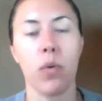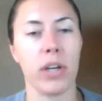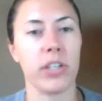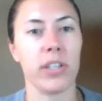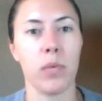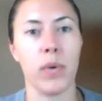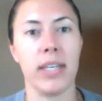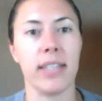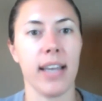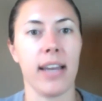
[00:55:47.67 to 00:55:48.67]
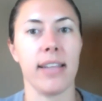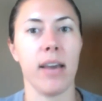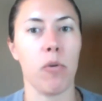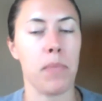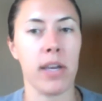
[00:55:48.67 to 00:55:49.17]
questions that we decided
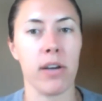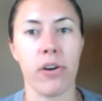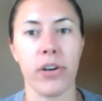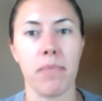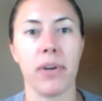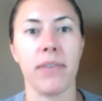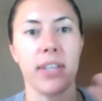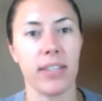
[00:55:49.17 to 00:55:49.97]
that will be in our debriefs?